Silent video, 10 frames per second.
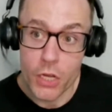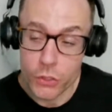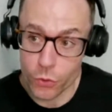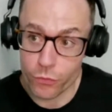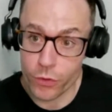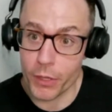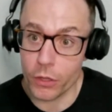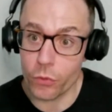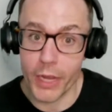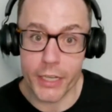so from a
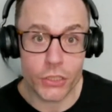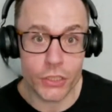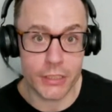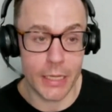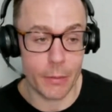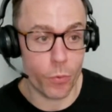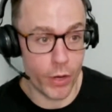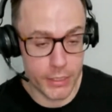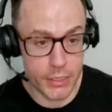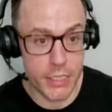location standpoint,
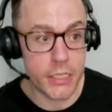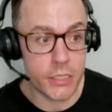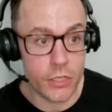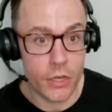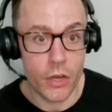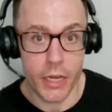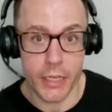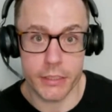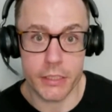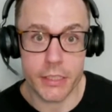is
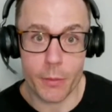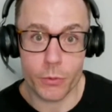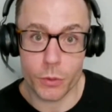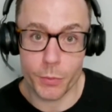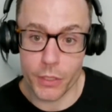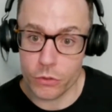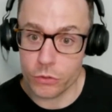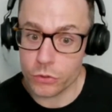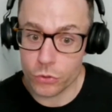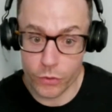this able to be
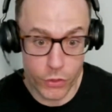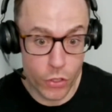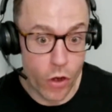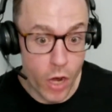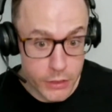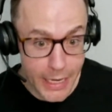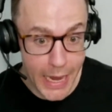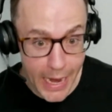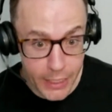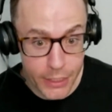used sort of across
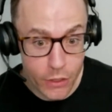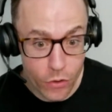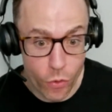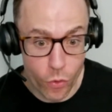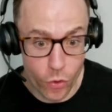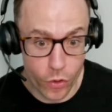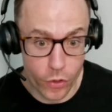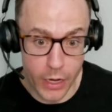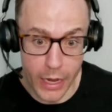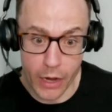Canada, or
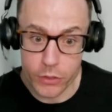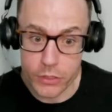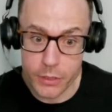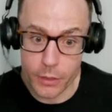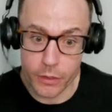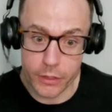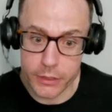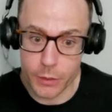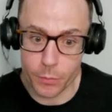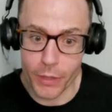how does
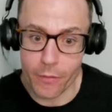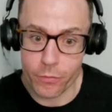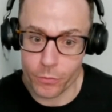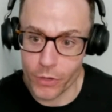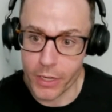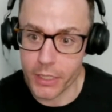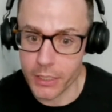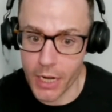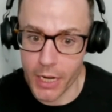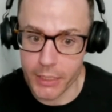the platform
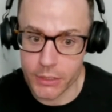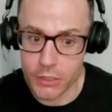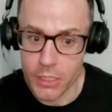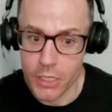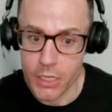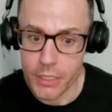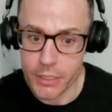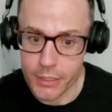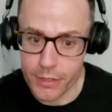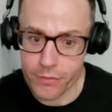recognize
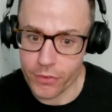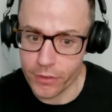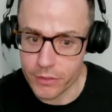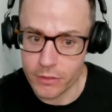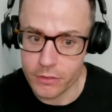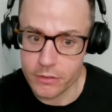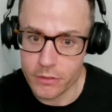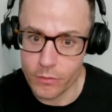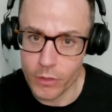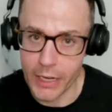different,
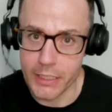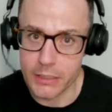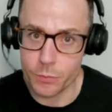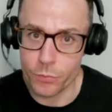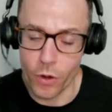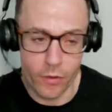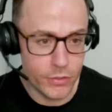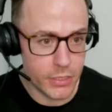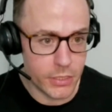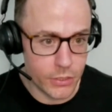I guess,
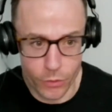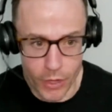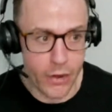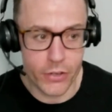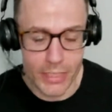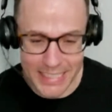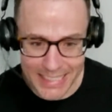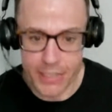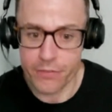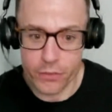provinces or areas
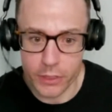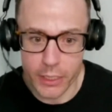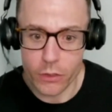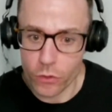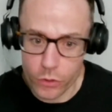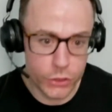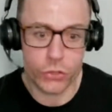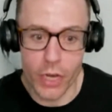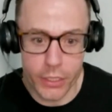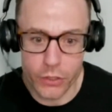differently, or is
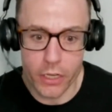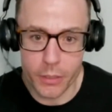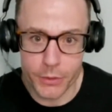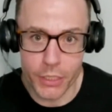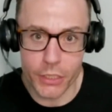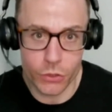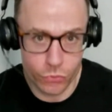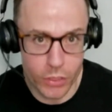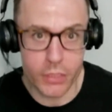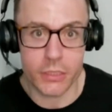strata documentation
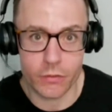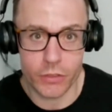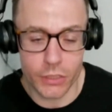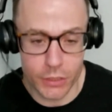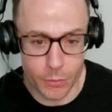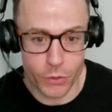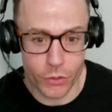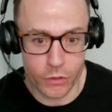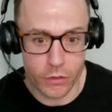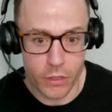relatively
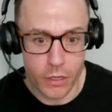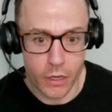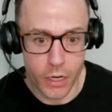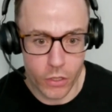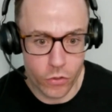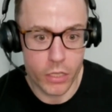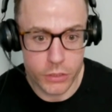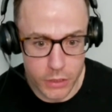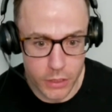similar across